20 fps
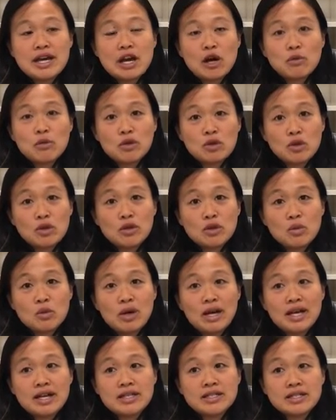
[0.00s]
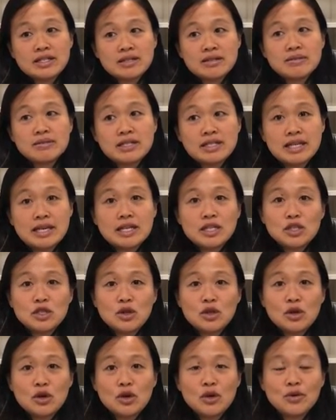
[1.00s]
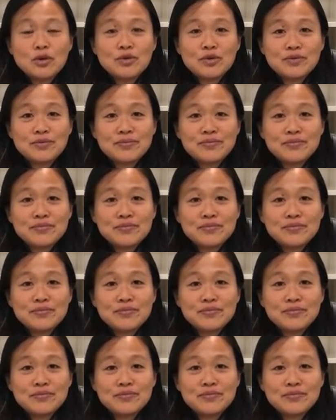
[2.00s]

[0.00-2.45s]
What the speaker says: help you along the way to get to your goal.